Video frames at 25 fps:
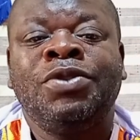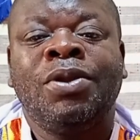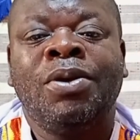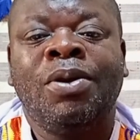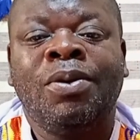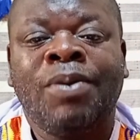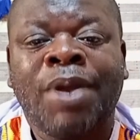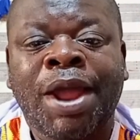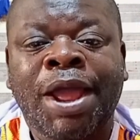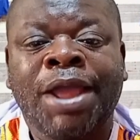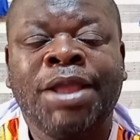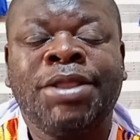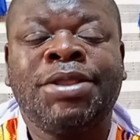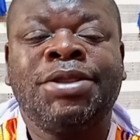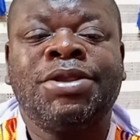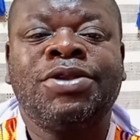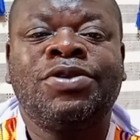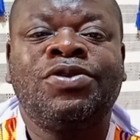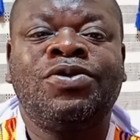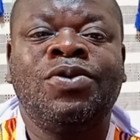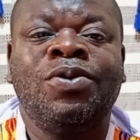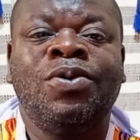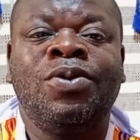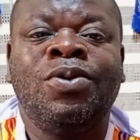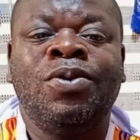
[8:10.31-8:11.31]
All right.
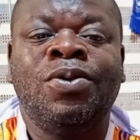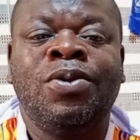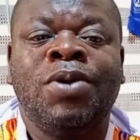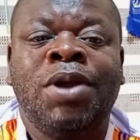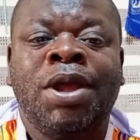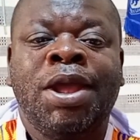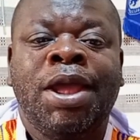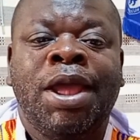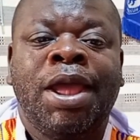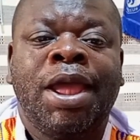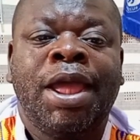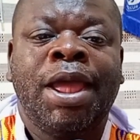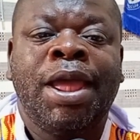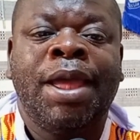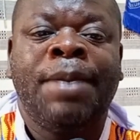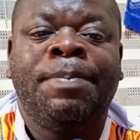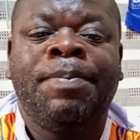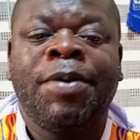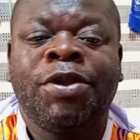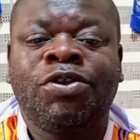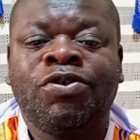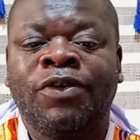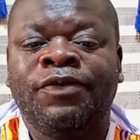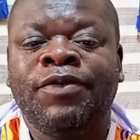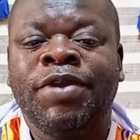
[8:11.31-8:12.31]
So
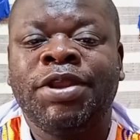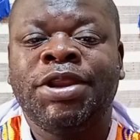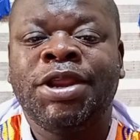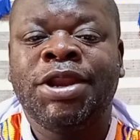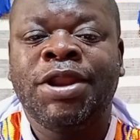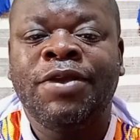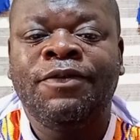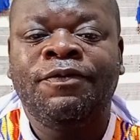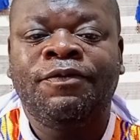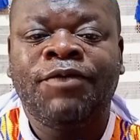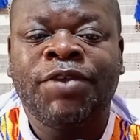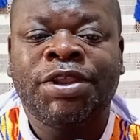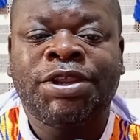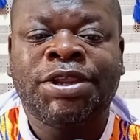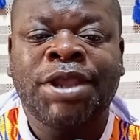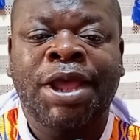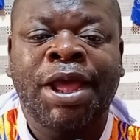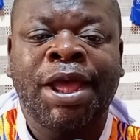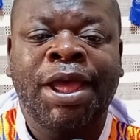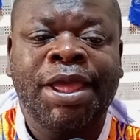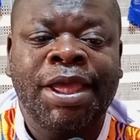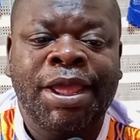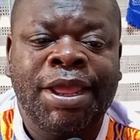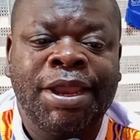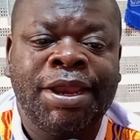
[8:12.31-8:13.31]
Petrovic didn't
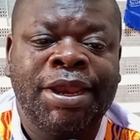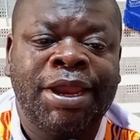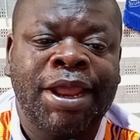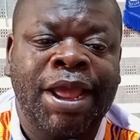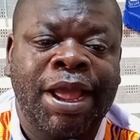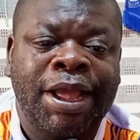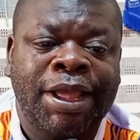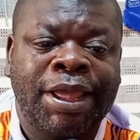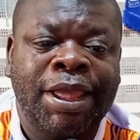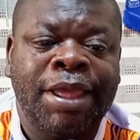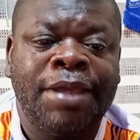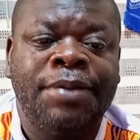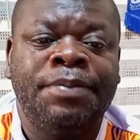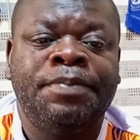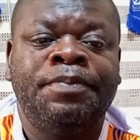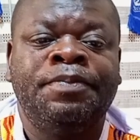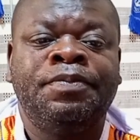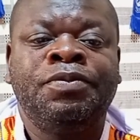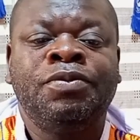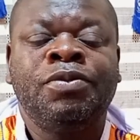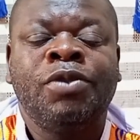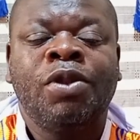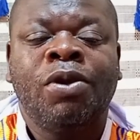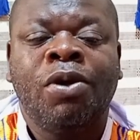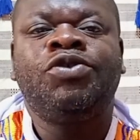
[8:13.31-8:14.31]
feature in their game.
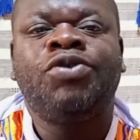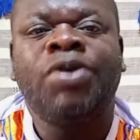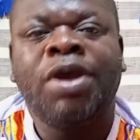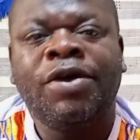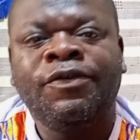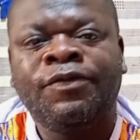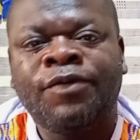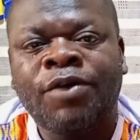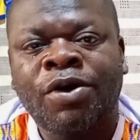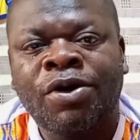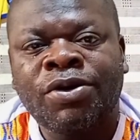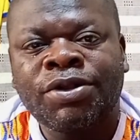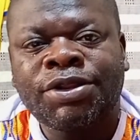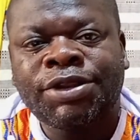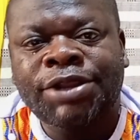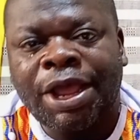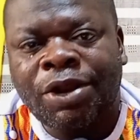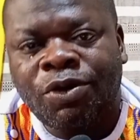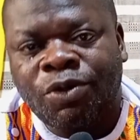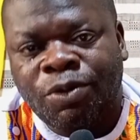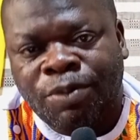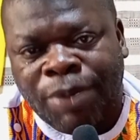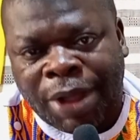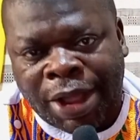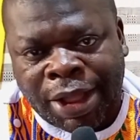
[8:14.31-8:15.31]
Trevor
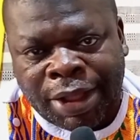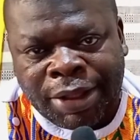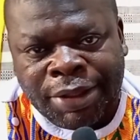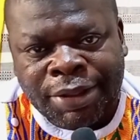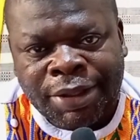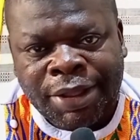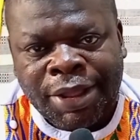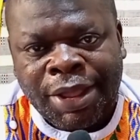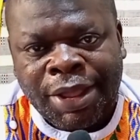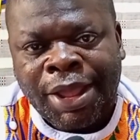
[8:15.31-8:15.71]
Chalobah.